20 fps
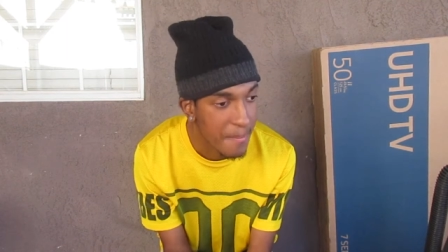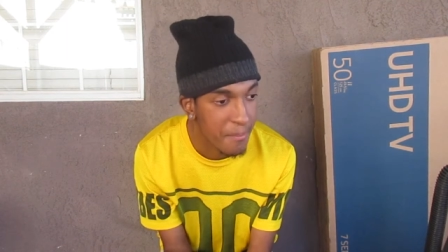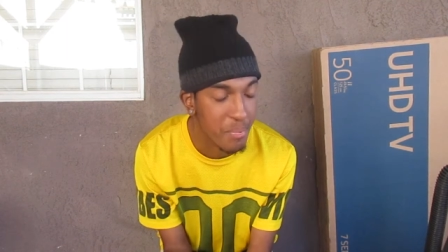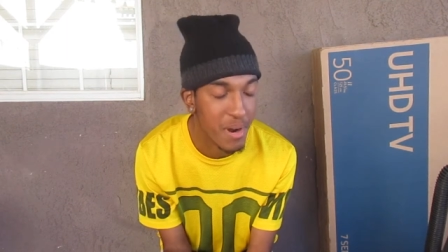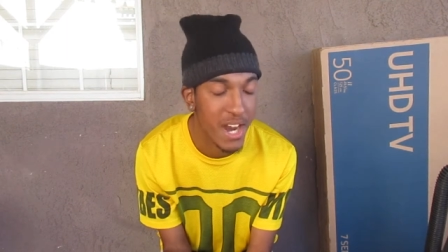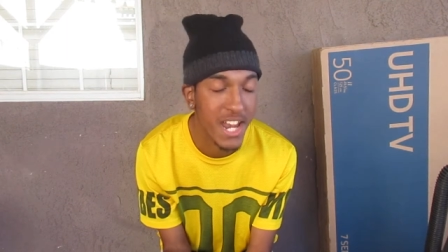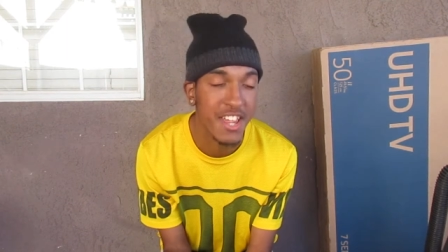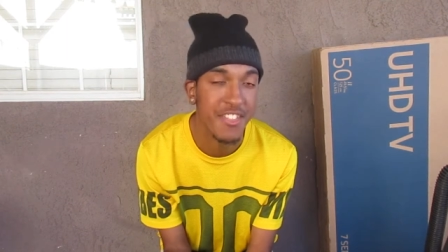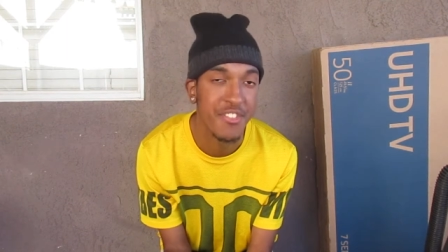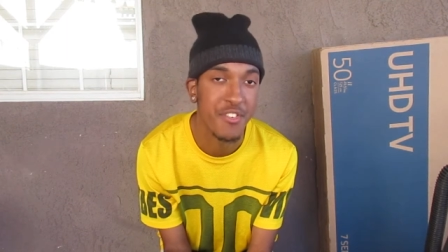
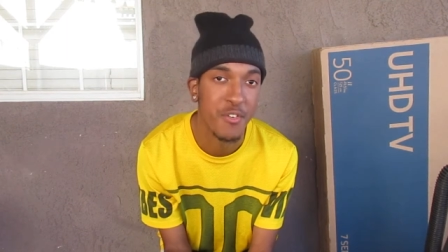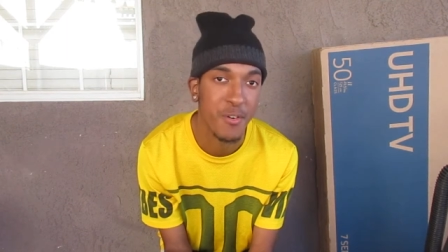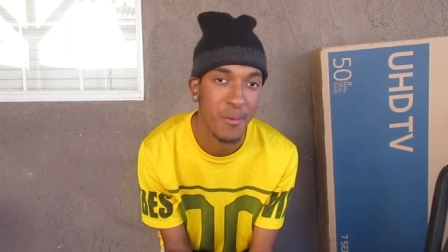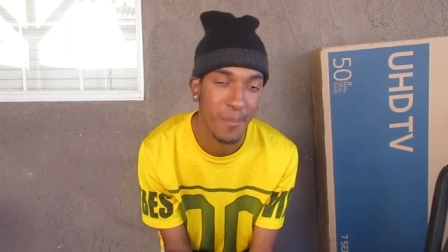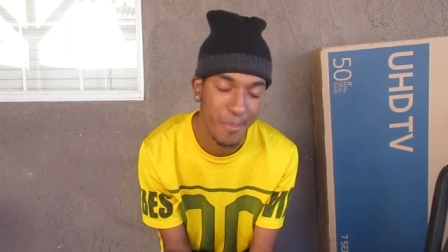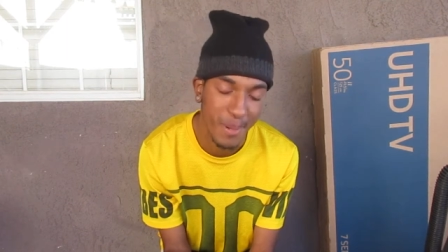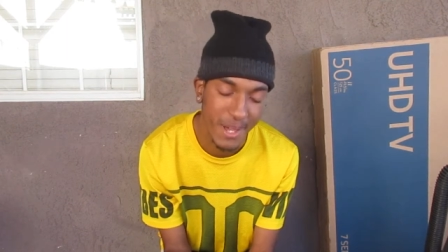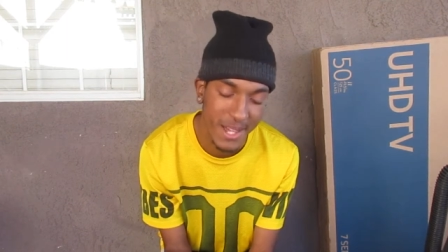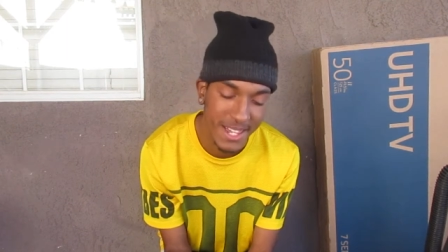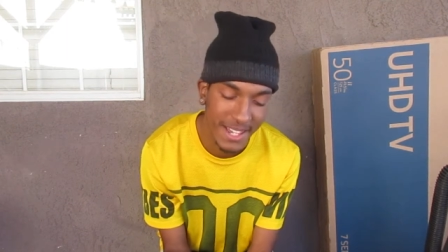Brady threw a
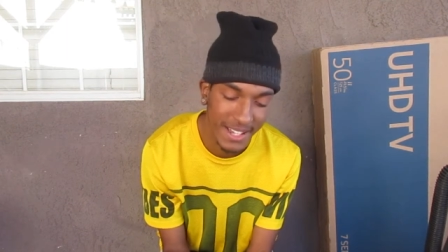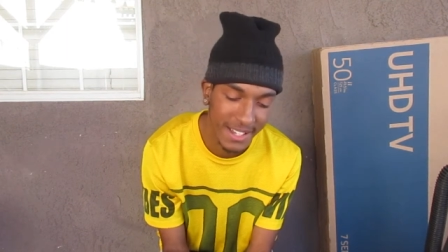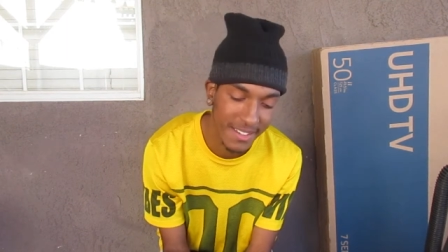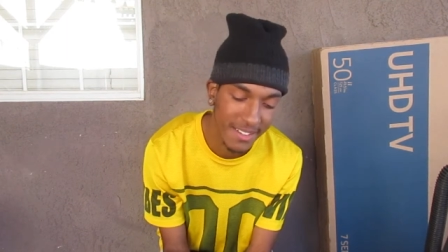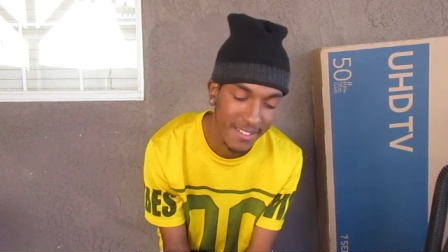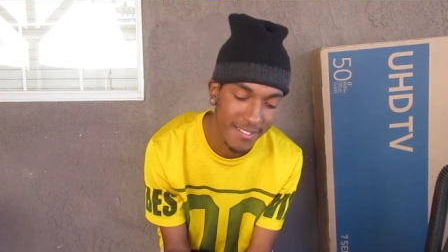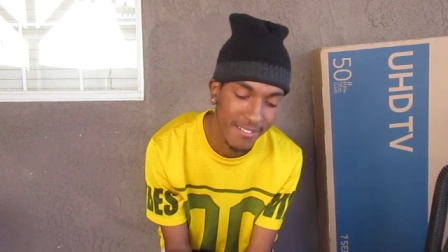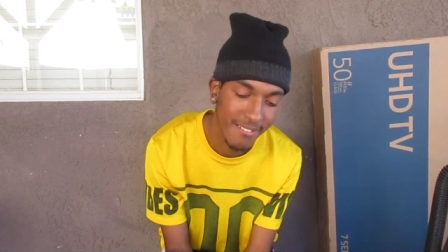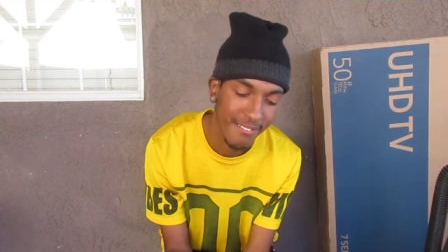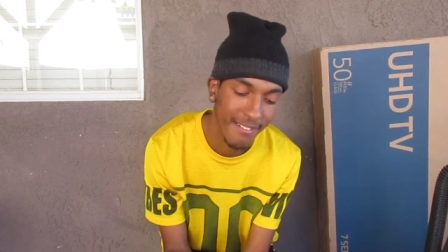pick,
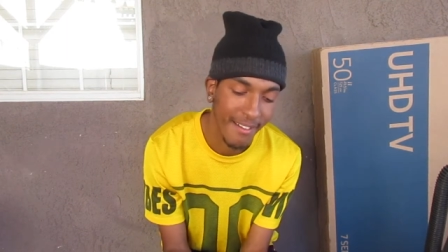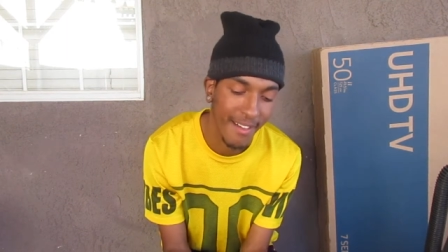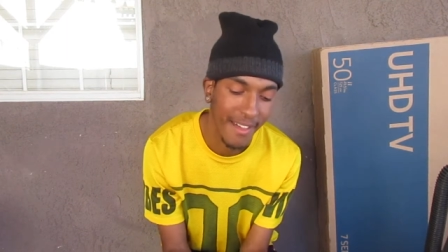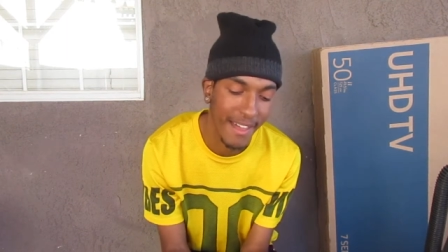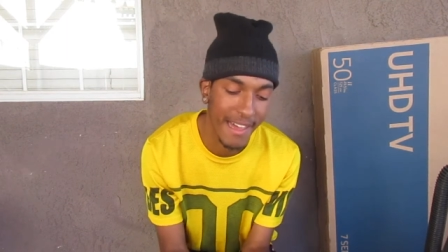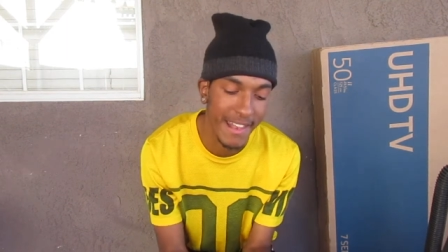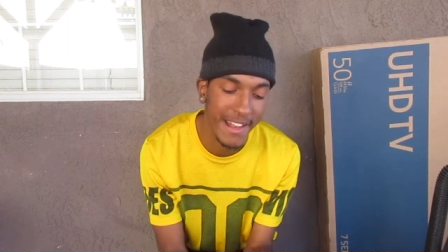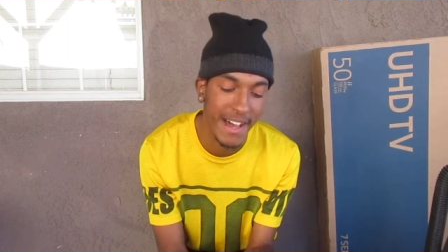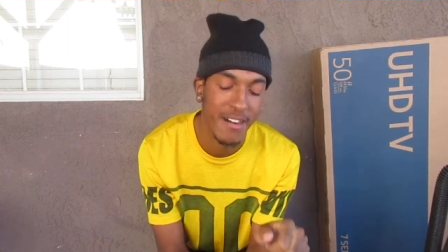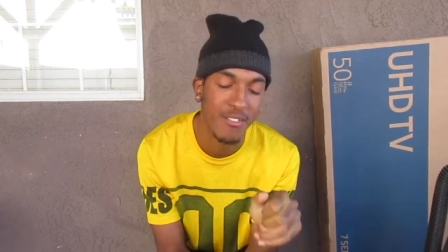
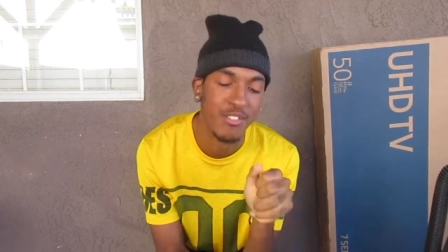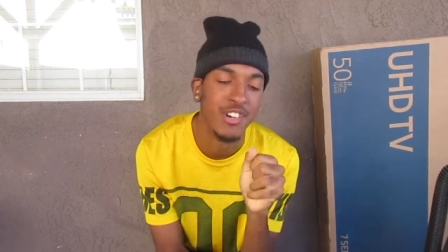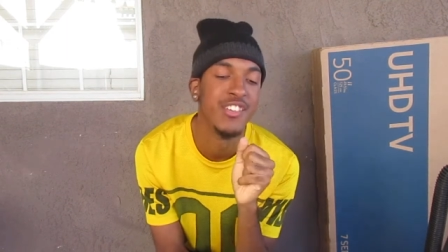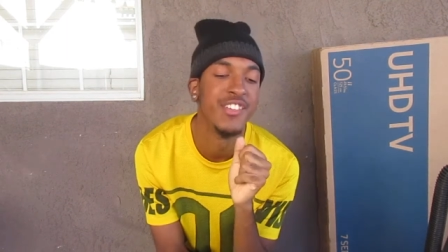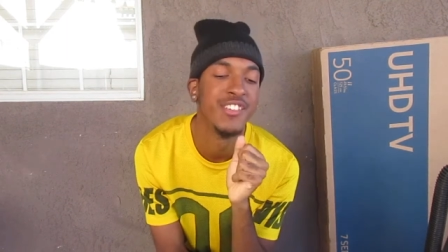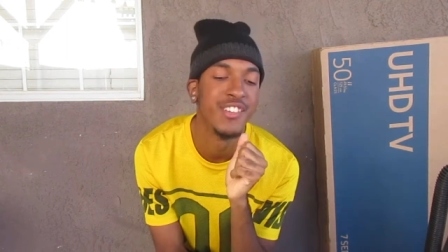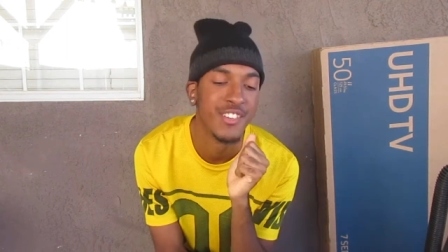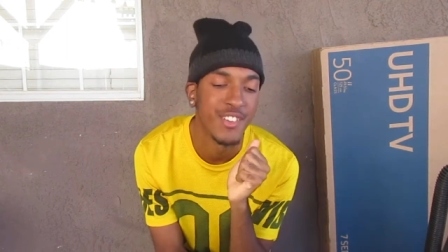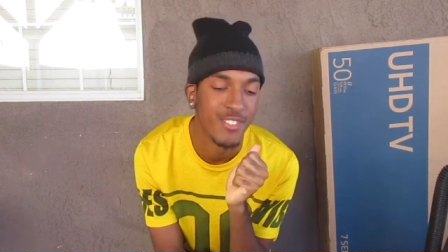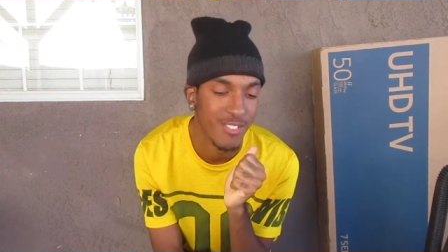and I
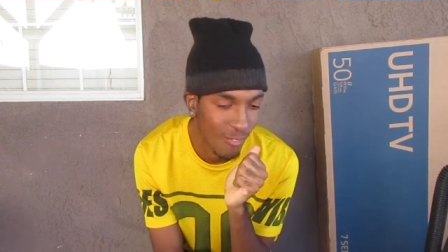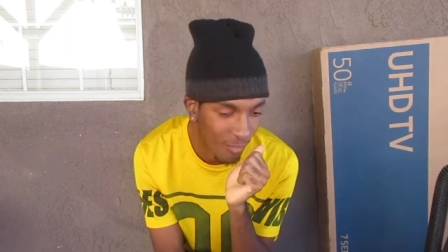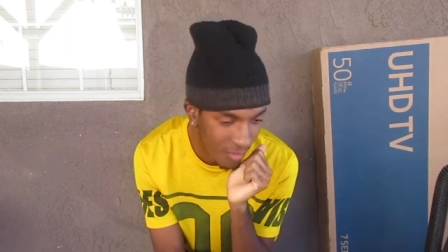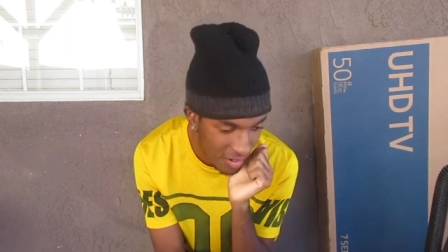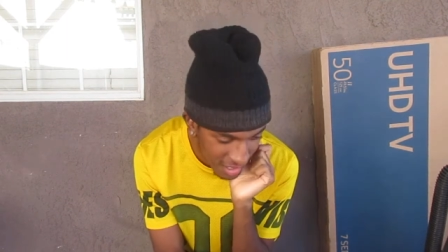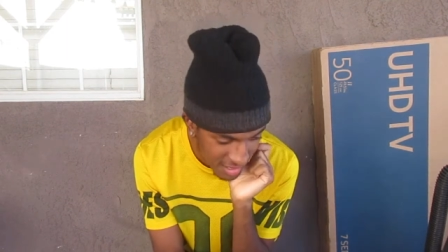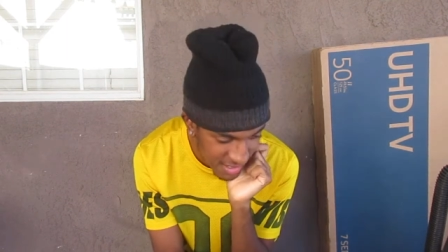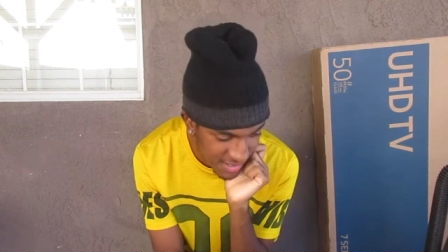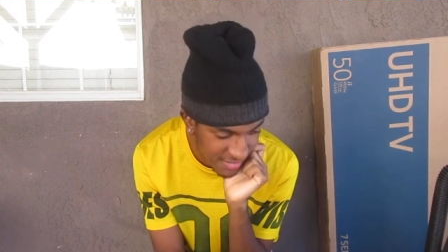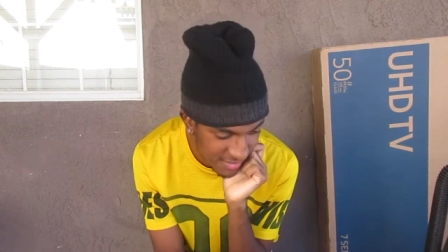was just
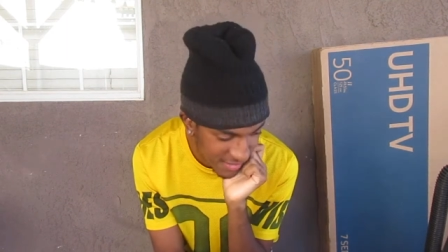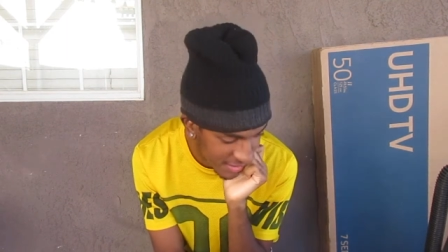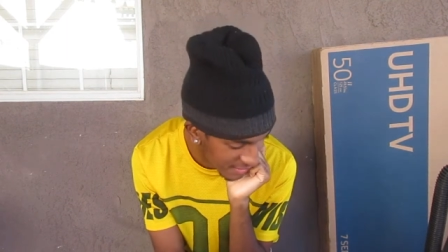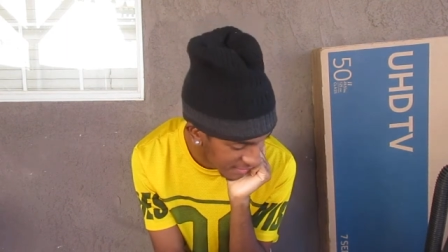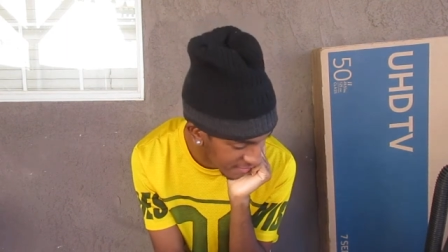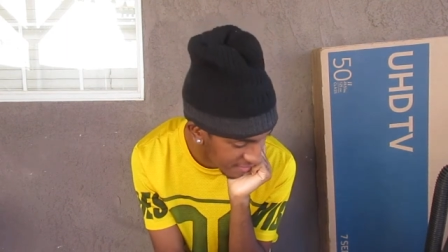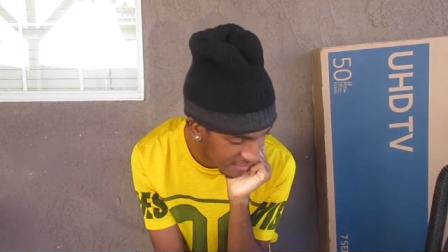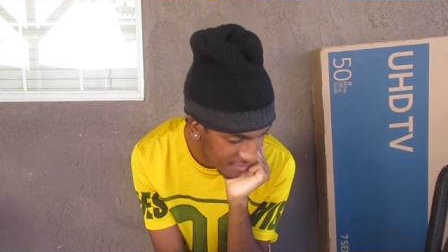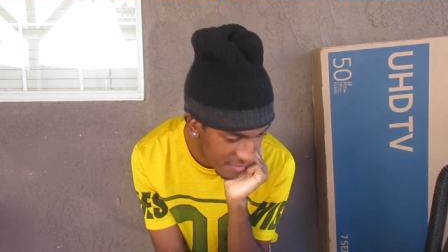watching this.